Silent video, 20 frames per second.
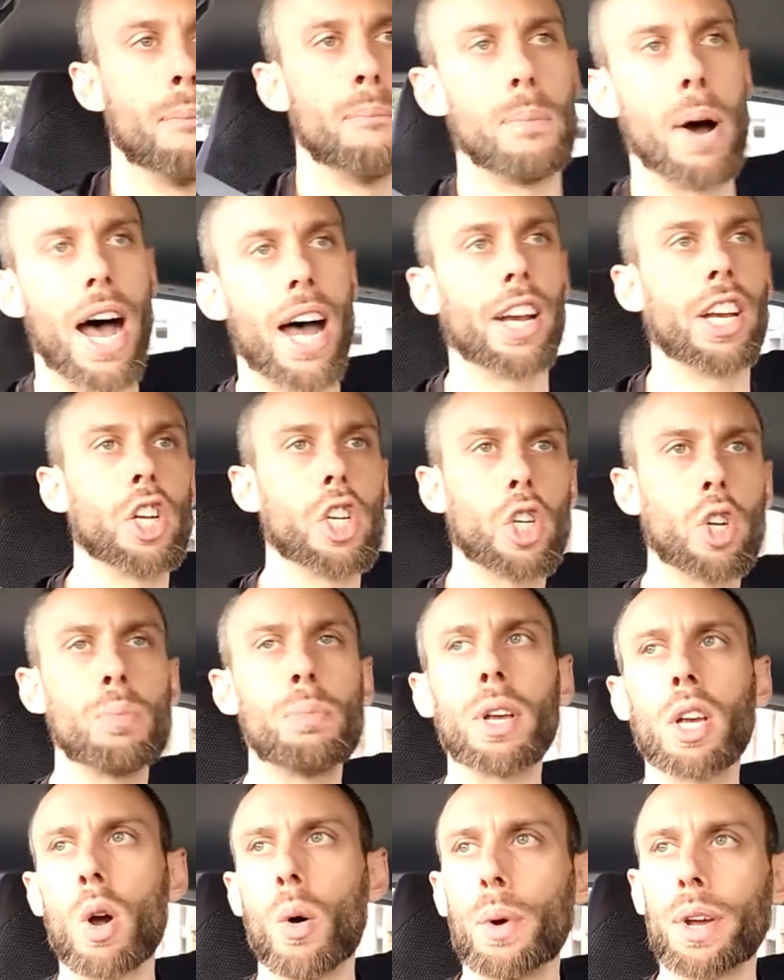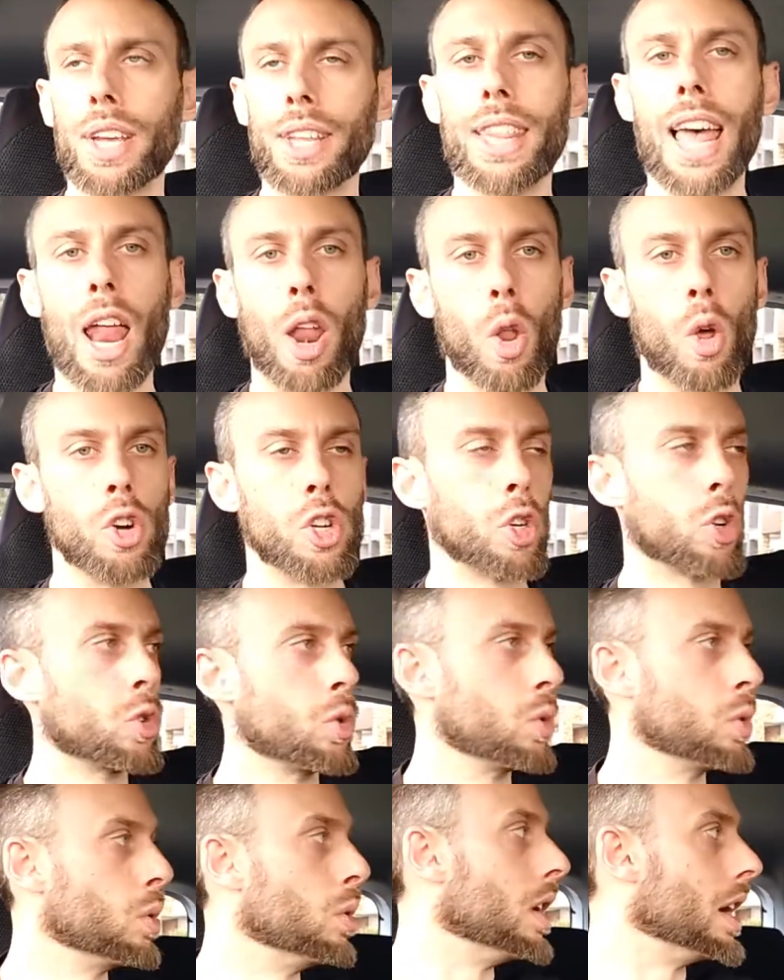but it should be going in that
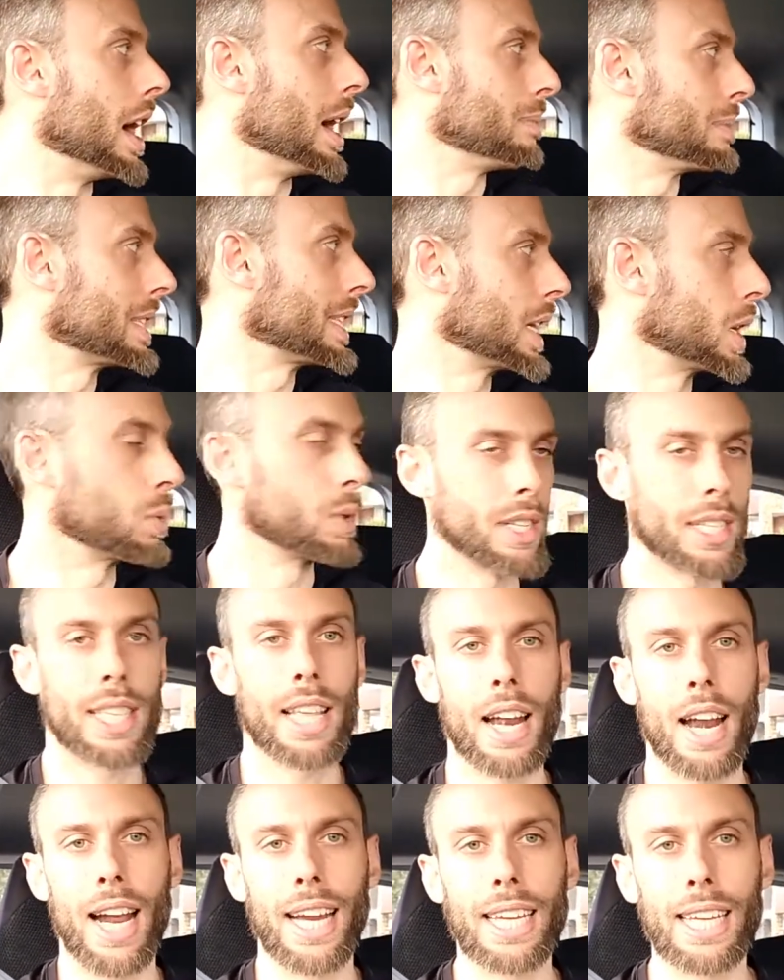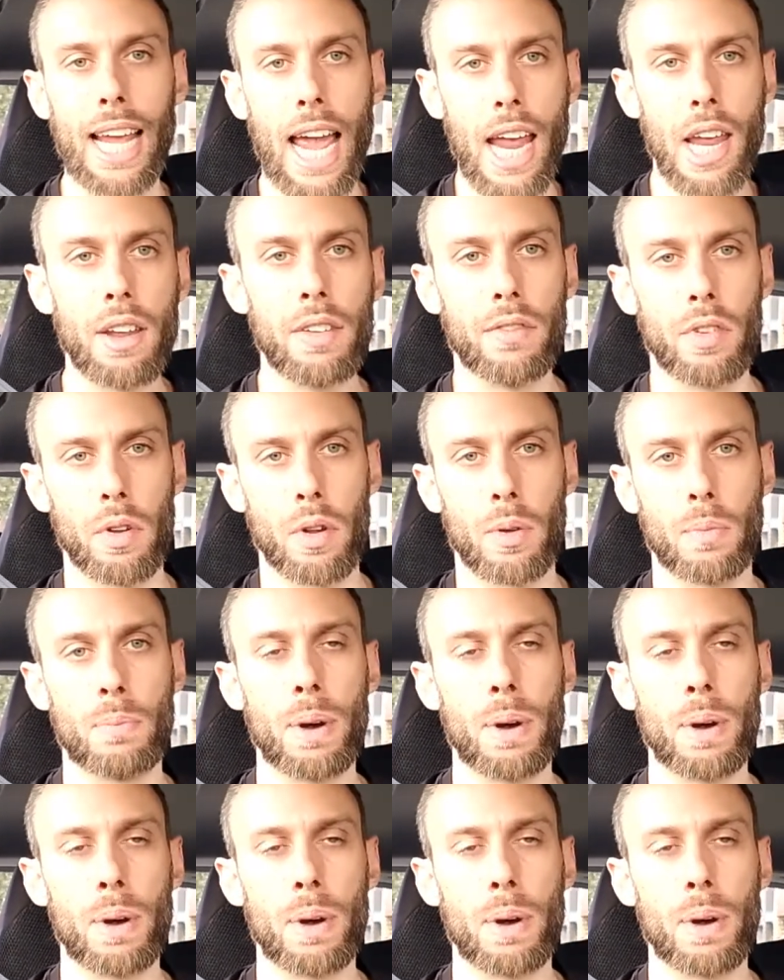logical sequence that I gave you.